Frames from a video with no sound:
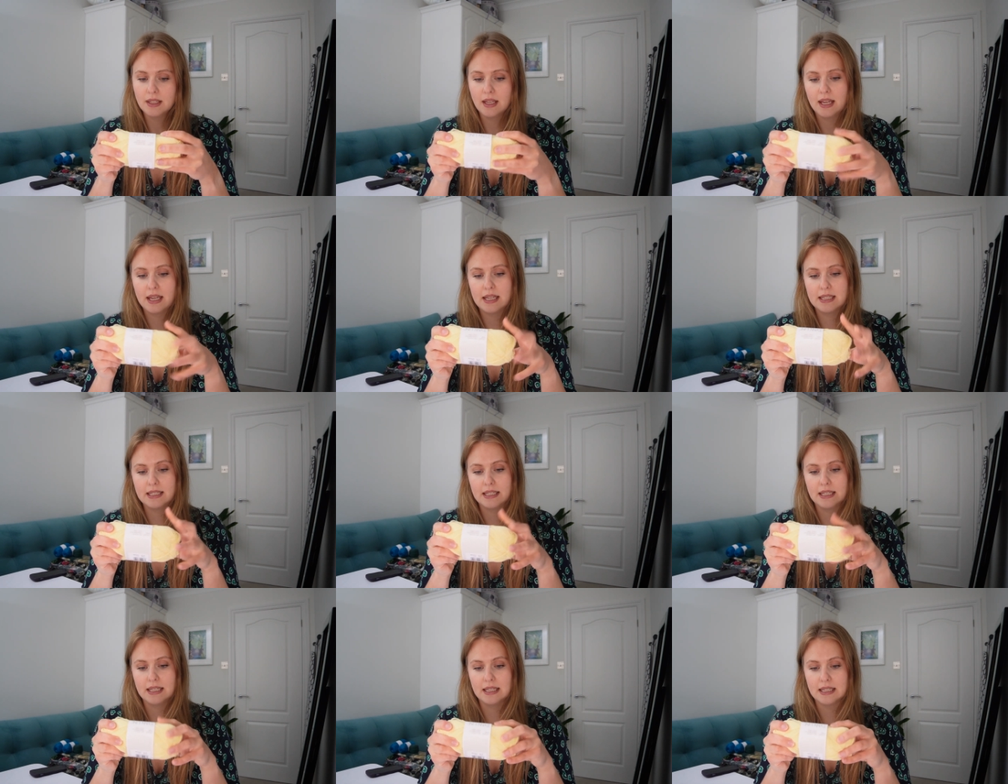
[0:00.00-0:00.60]

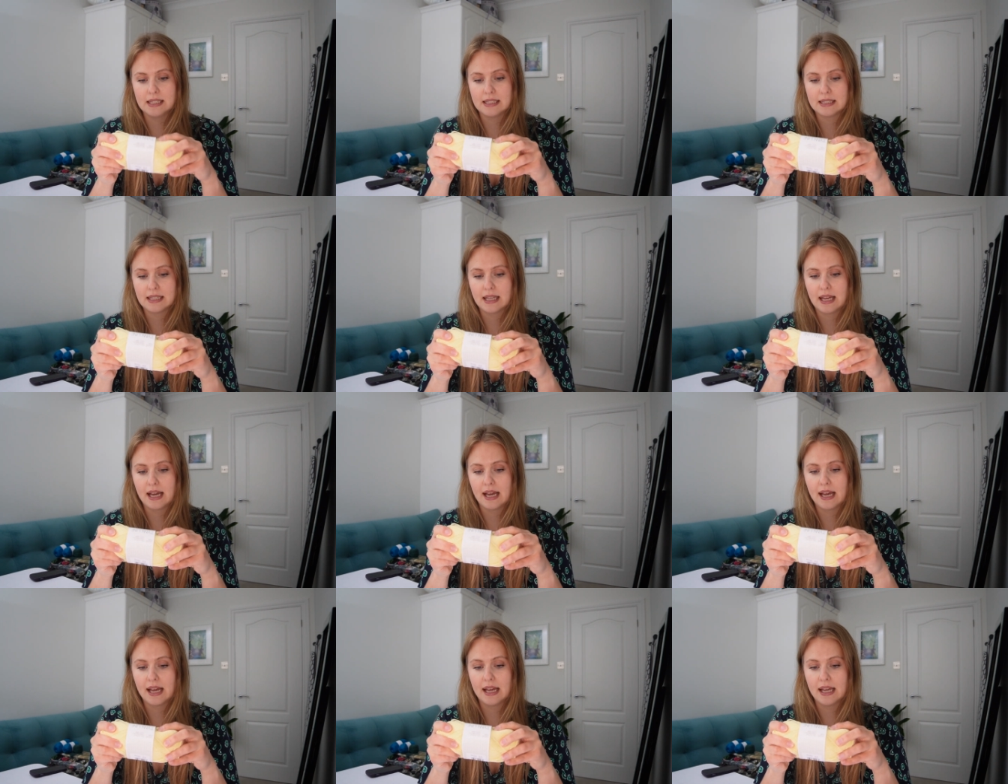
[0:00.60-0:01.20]
It is
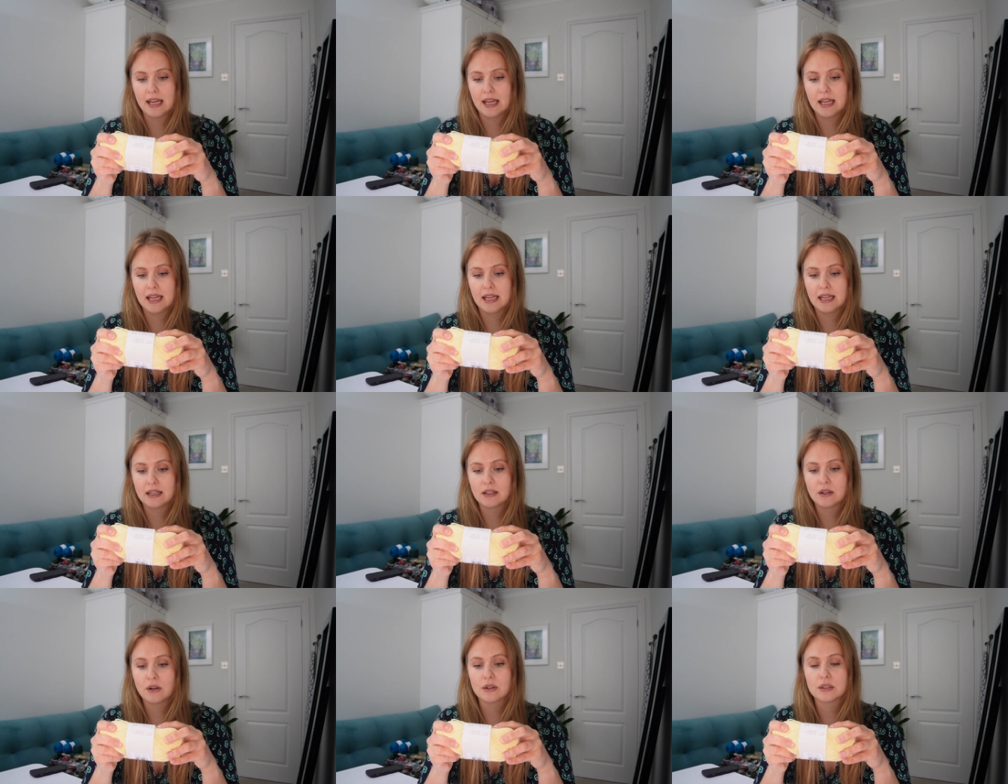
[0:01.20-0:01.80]

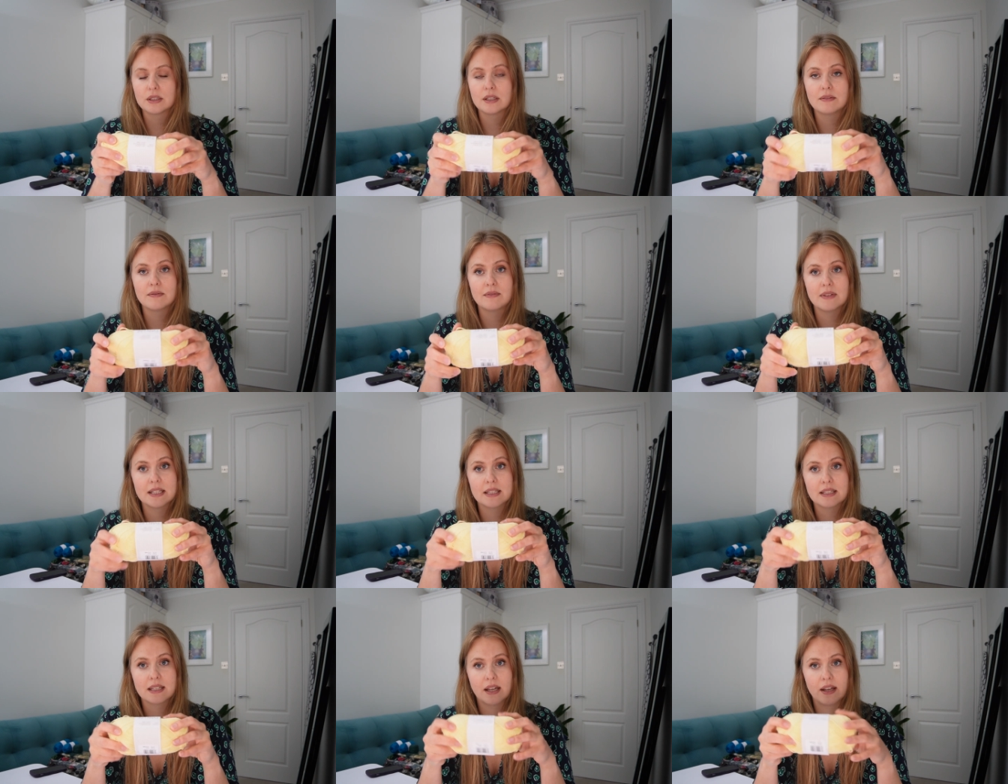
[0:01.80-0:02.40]
a cotton
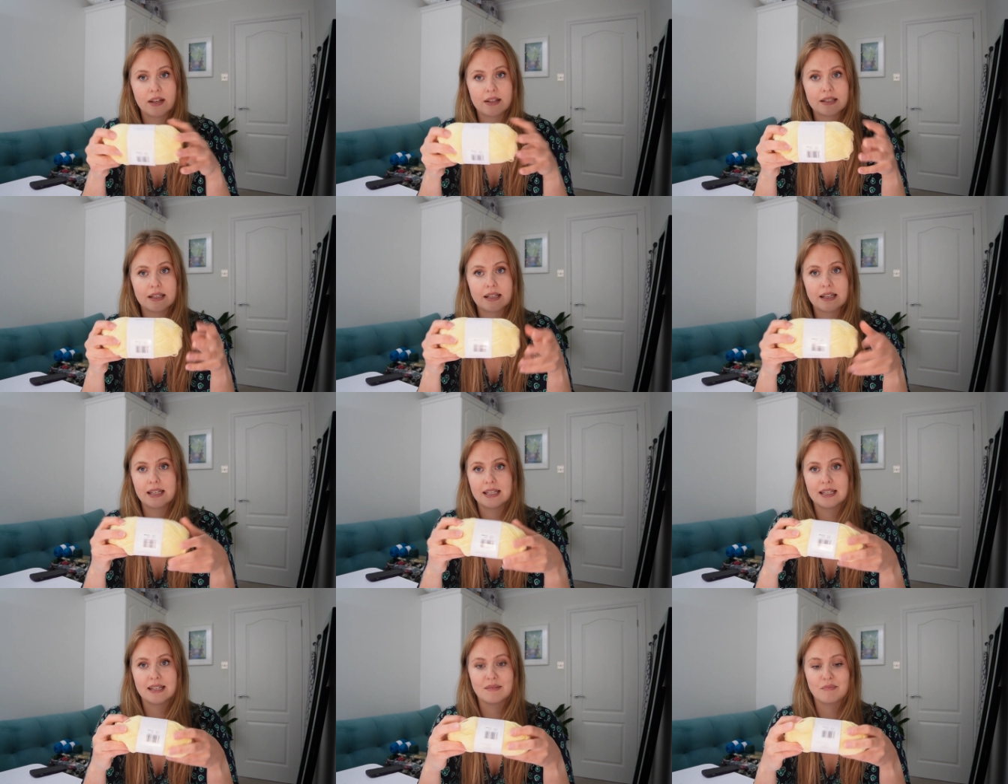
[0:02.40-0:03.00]
viscose
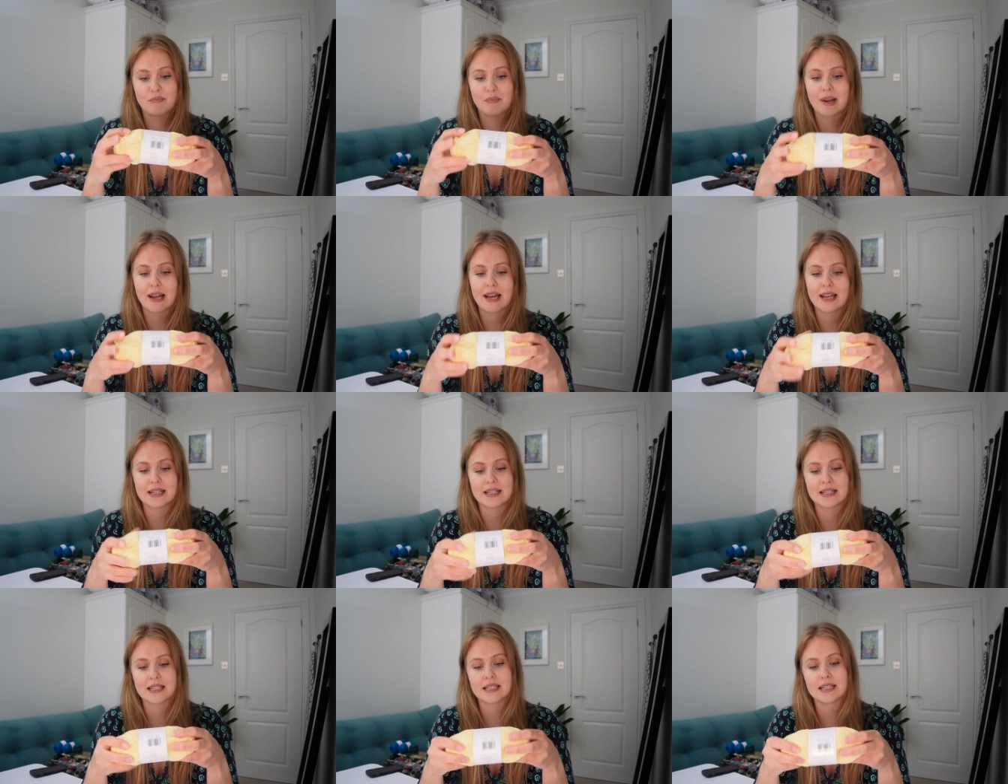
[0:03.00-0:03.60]
linen
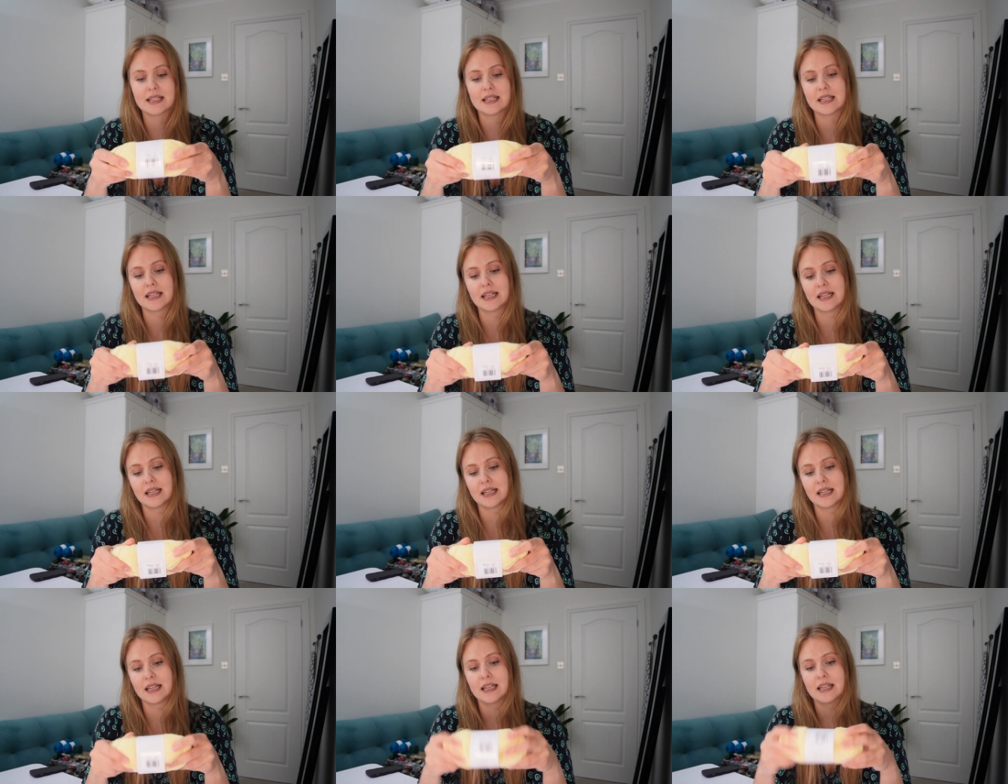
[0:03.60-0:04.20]
blend
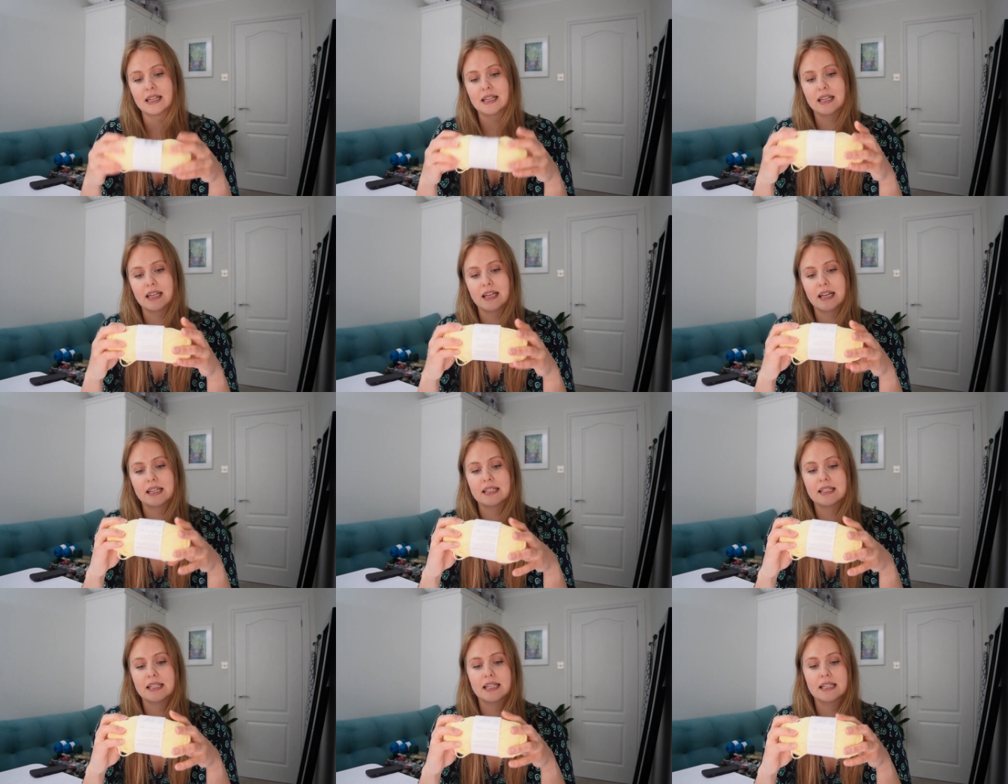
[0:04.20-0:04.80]

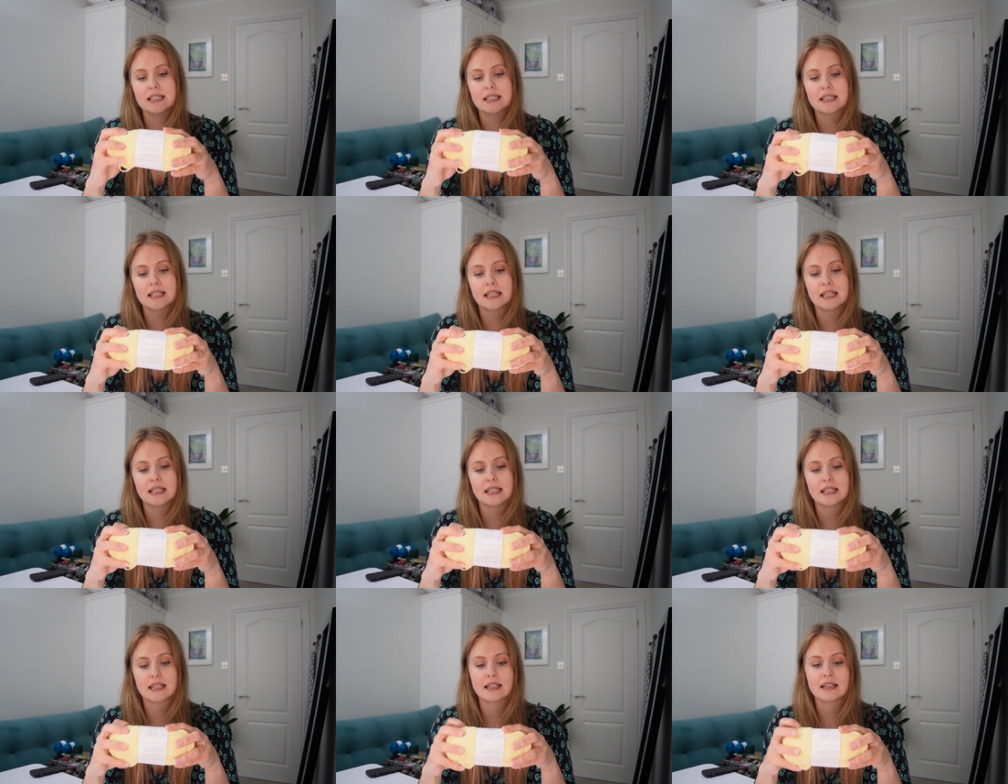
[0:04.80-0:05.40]
and it's
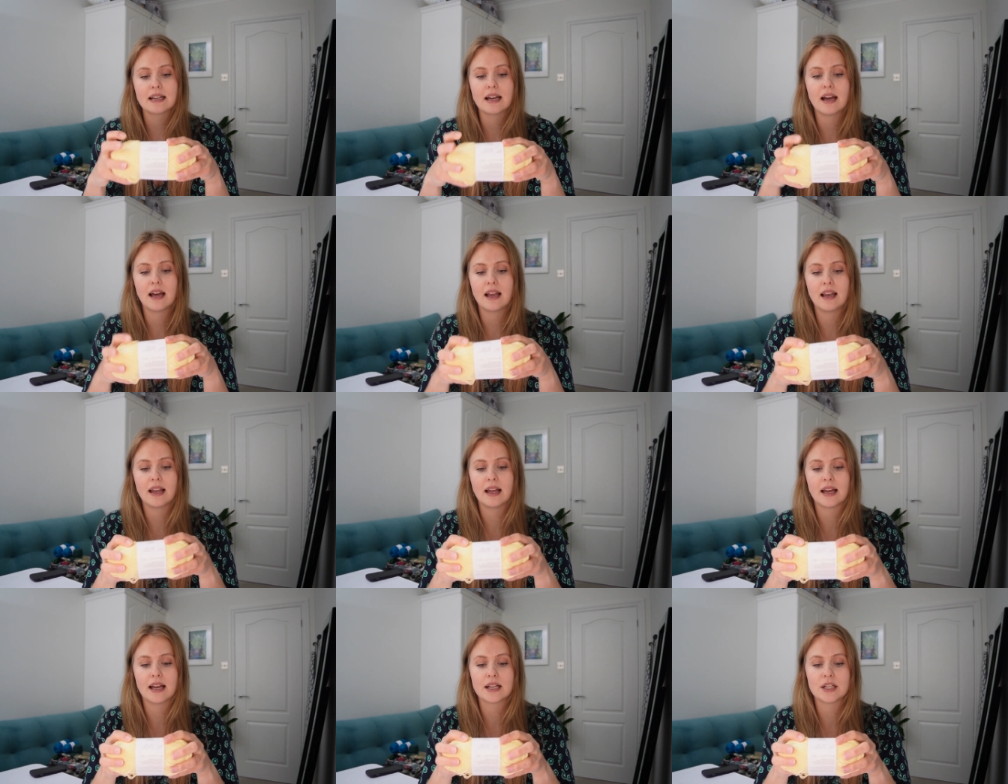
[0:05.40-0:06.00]
in the
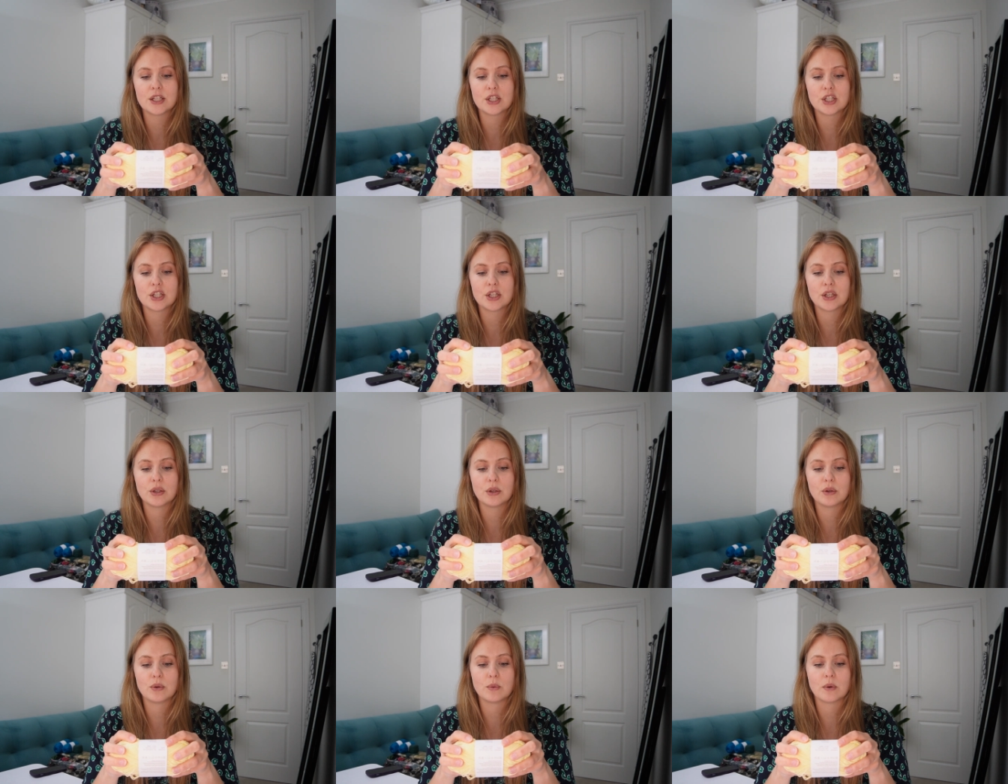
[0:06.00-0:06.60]
colour
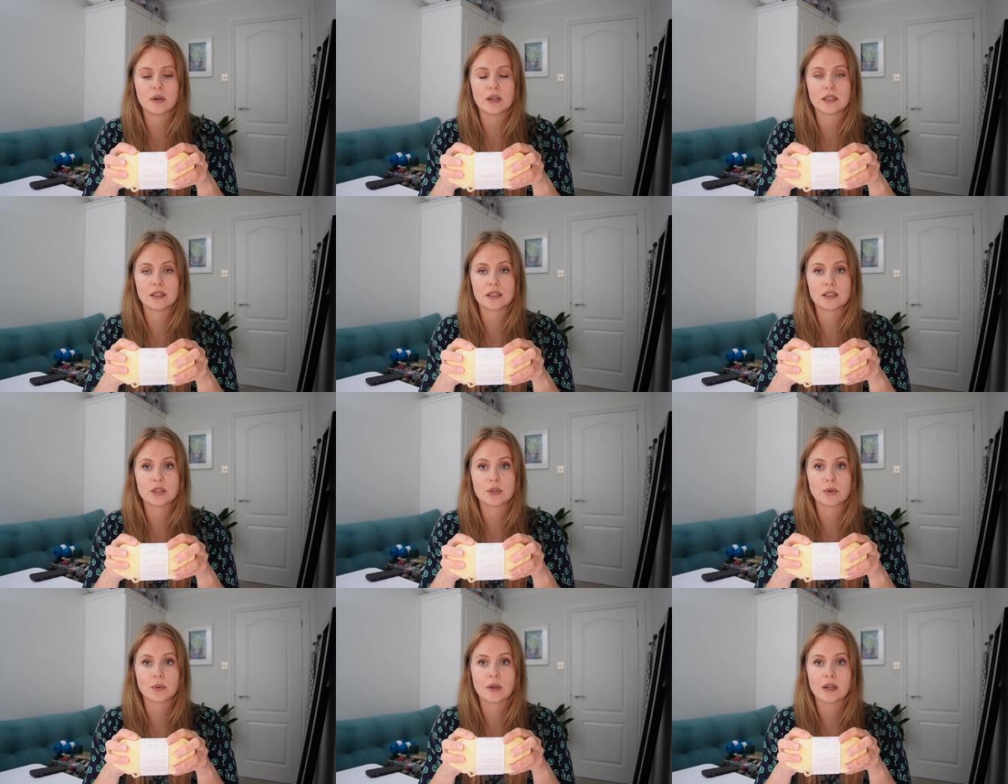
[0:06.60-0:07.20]

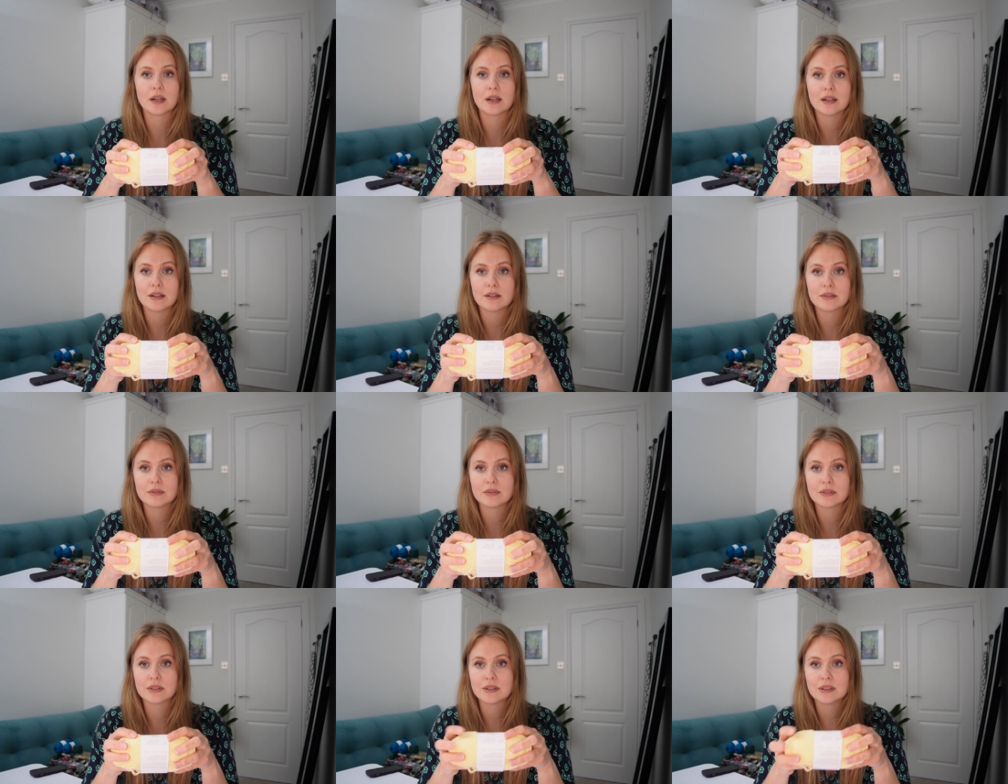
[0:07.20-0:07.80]

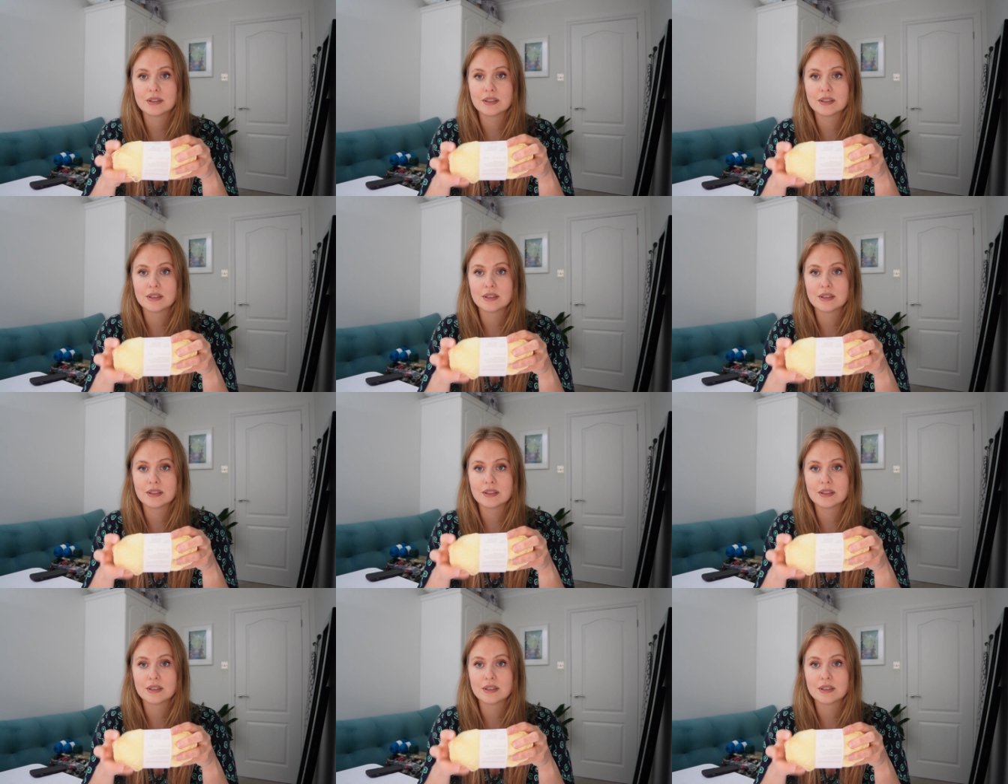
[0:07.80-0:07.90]
2112.